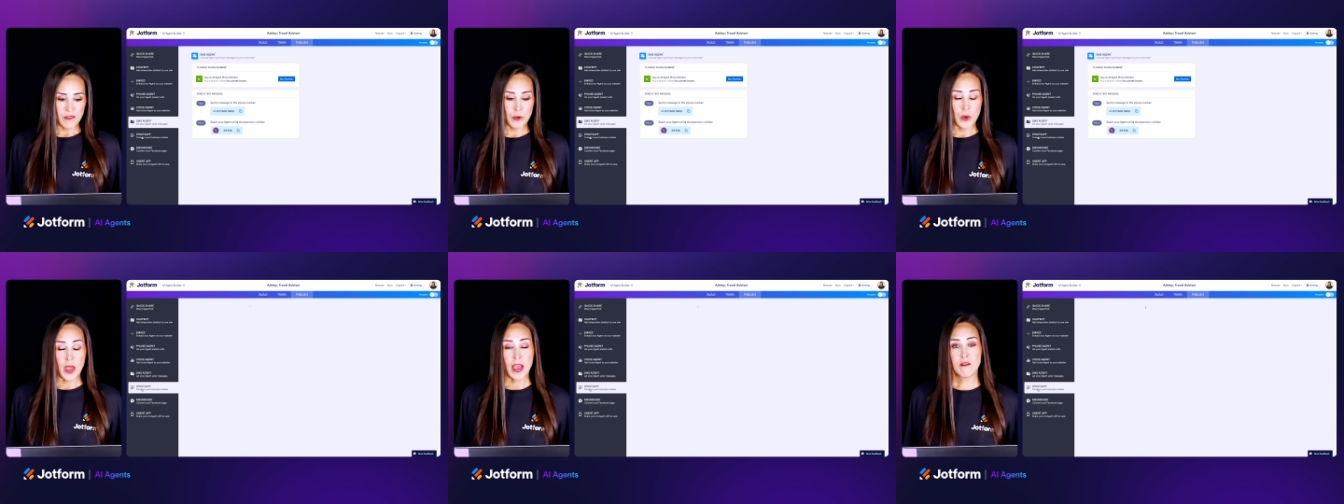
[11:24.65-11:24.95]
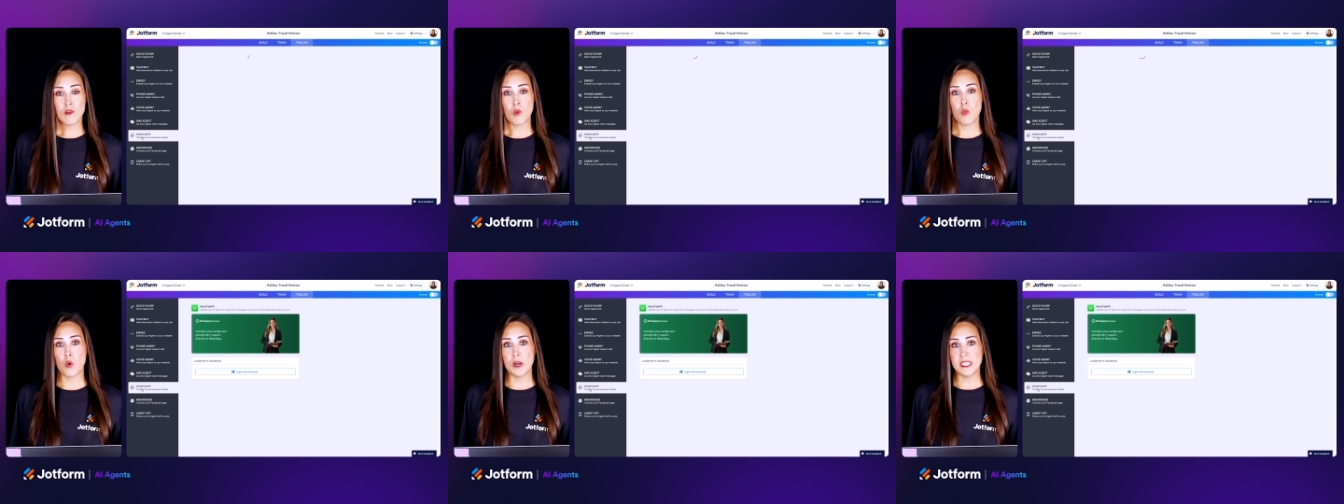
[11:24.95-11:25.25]
If you
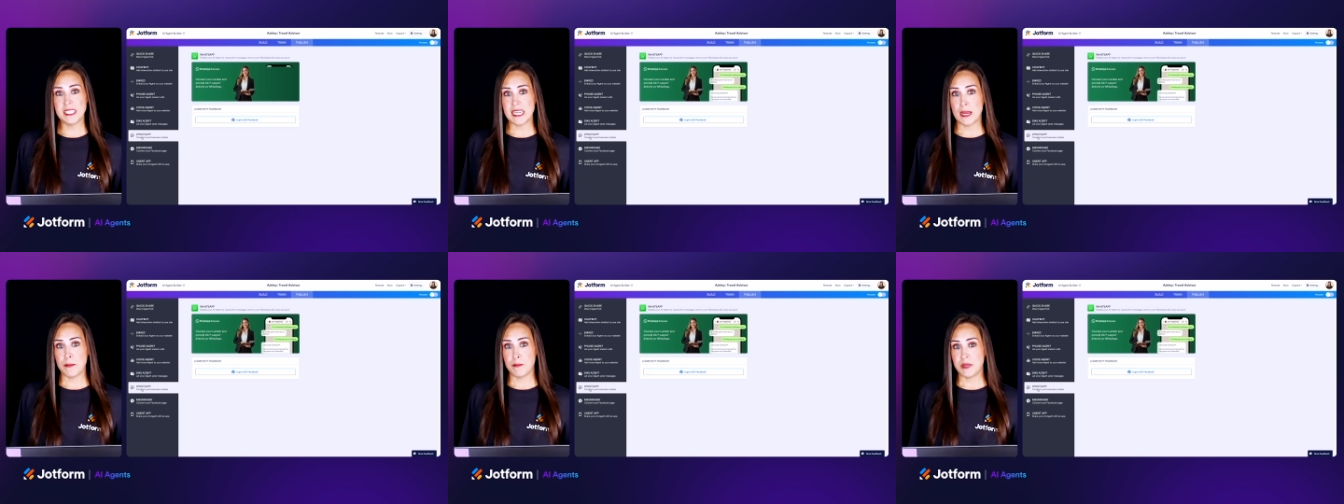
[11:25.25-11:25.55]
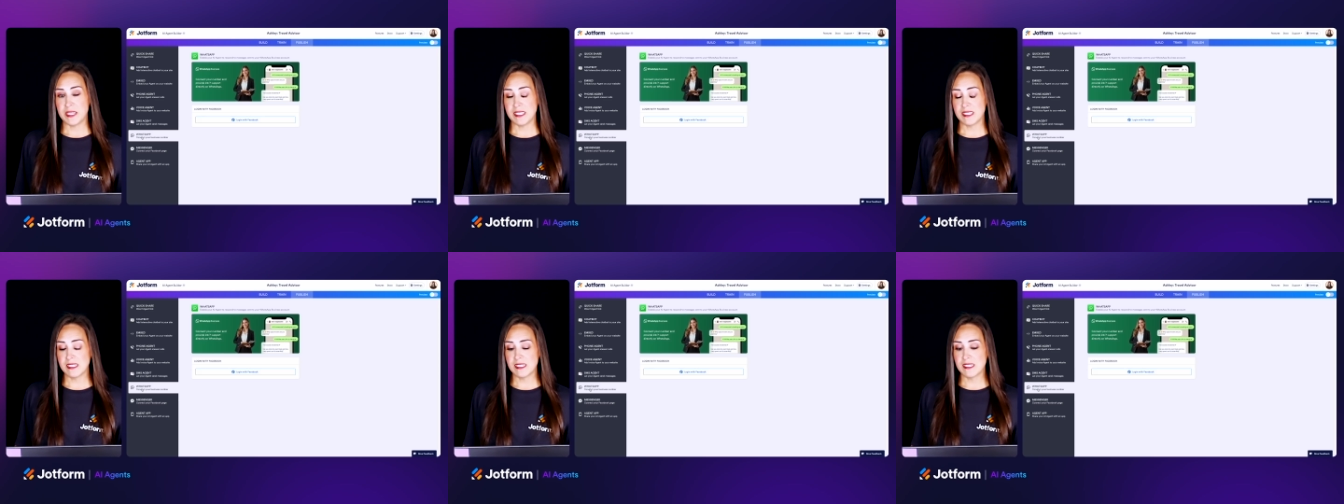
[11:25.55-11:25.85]
have a
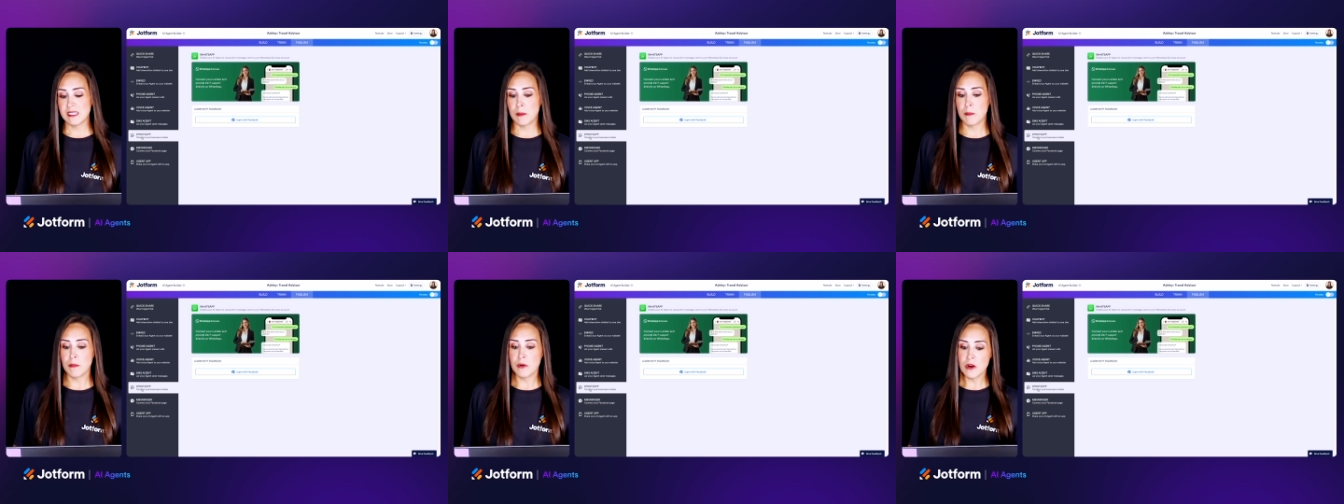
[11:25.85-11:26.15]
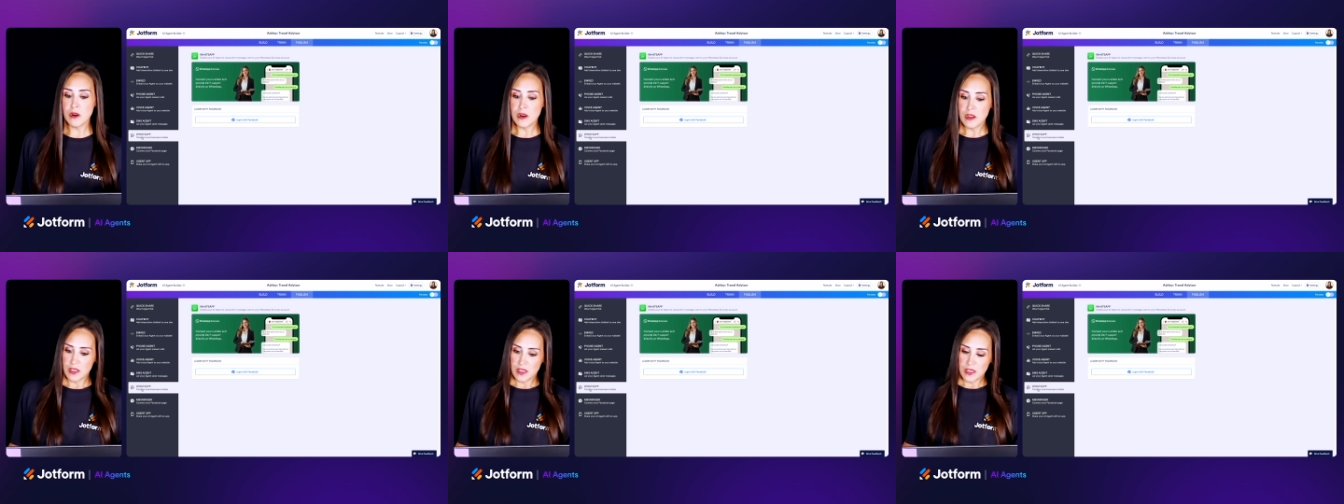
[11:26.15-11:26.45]
WhatsApp business
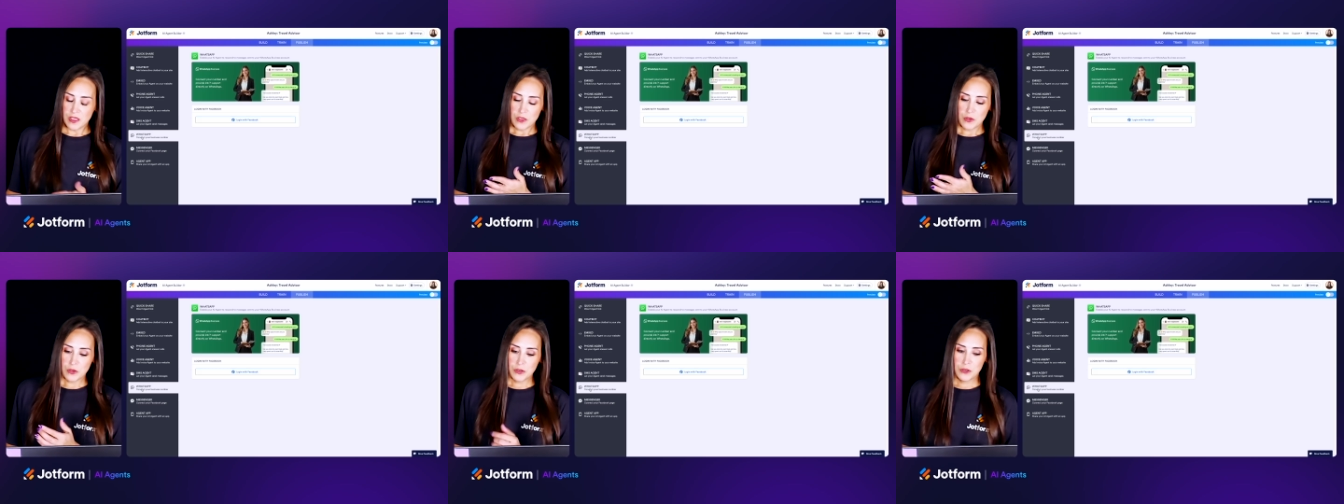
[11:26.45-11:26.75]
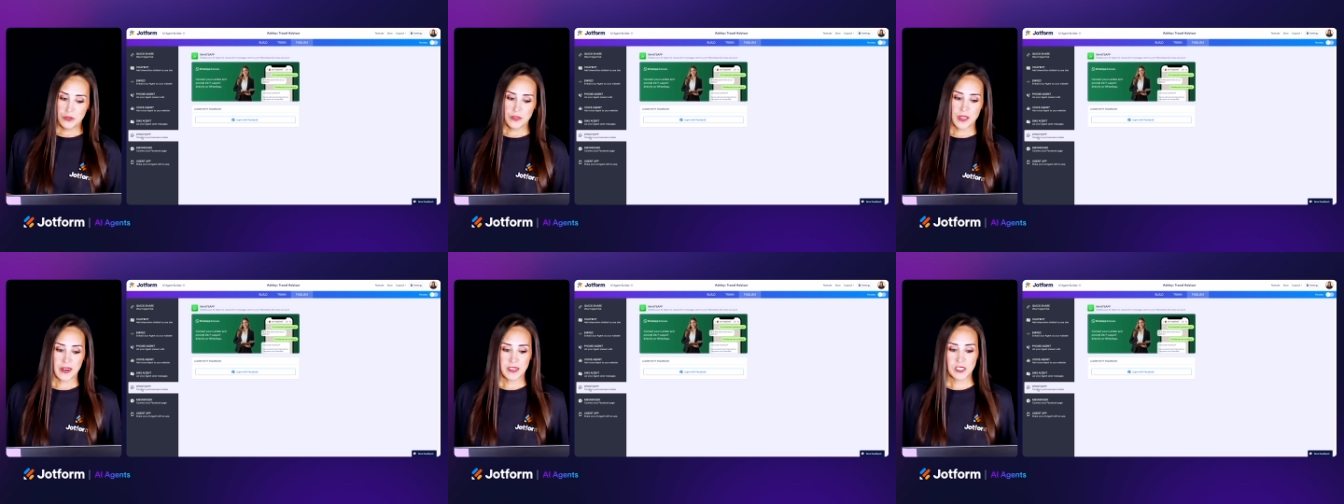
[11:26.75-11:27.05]
number, you
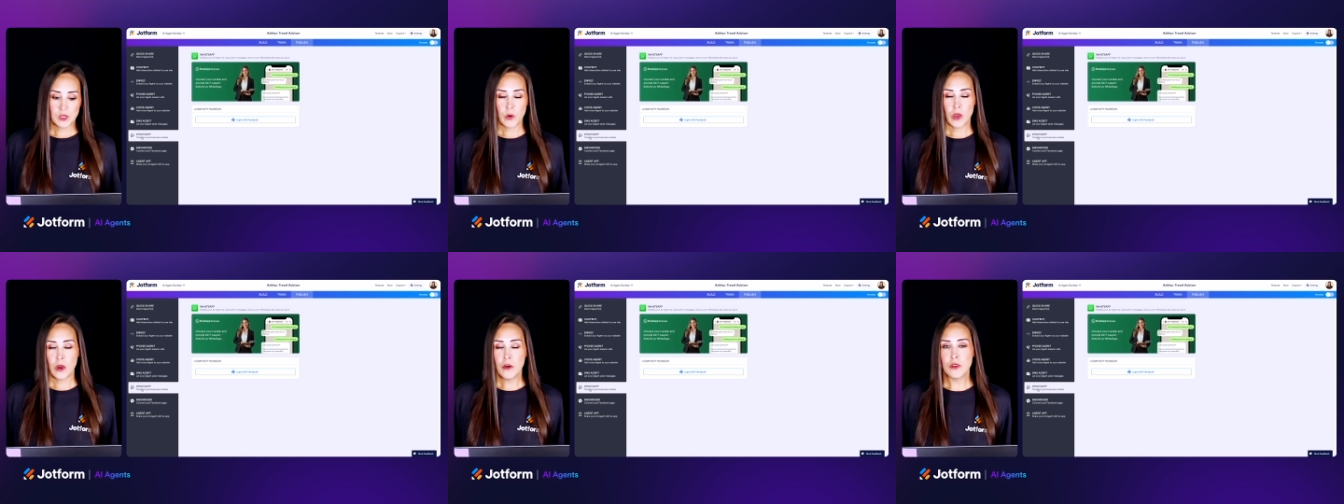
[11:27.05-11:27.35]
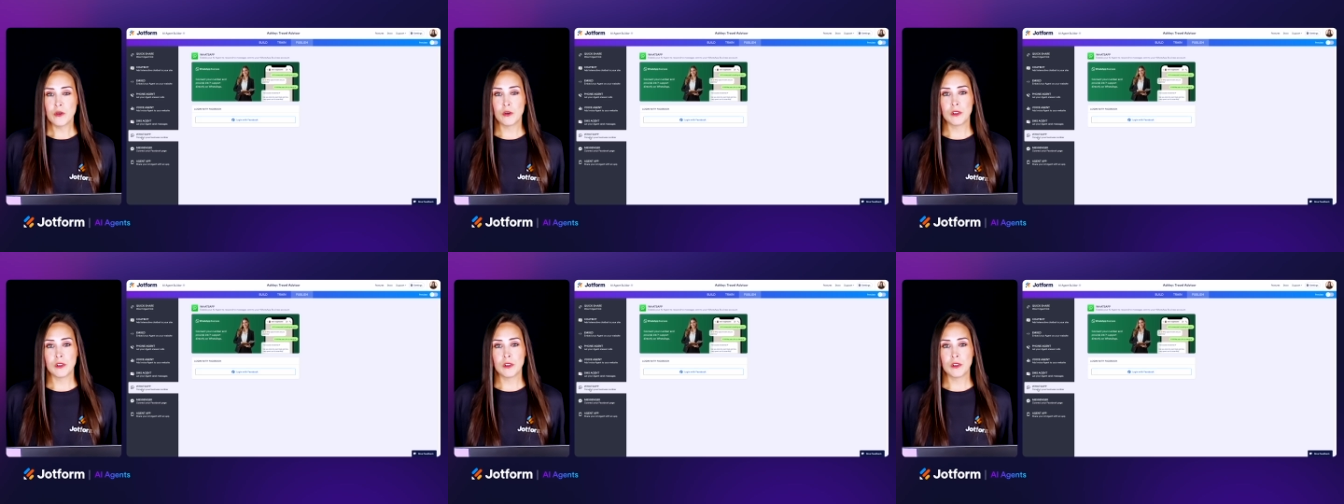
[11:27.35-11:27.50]
can do that as well.